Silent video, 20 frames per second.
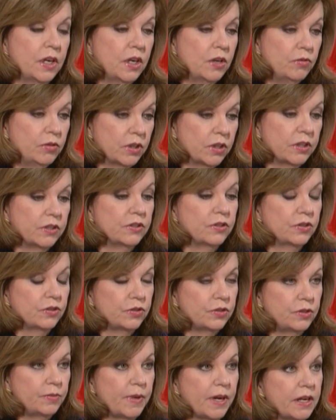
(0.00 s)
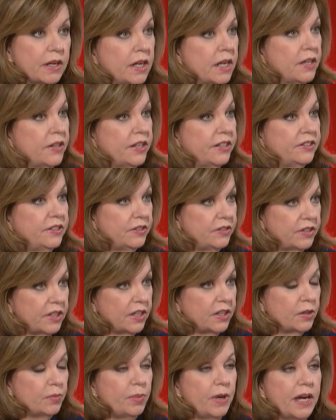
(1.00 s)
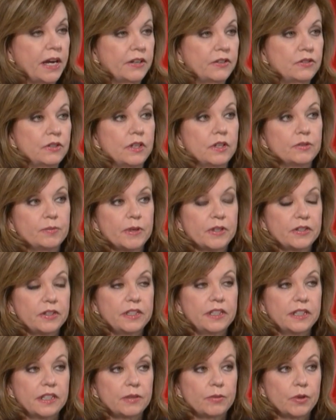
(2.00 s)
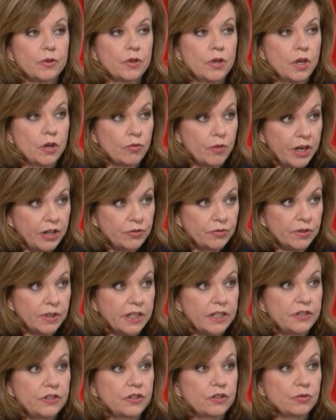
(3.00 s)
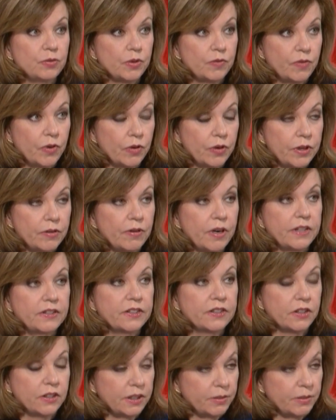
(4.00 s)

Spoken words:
real concerns about things he said in the past, especially dealing with race relations, with voting rights, and on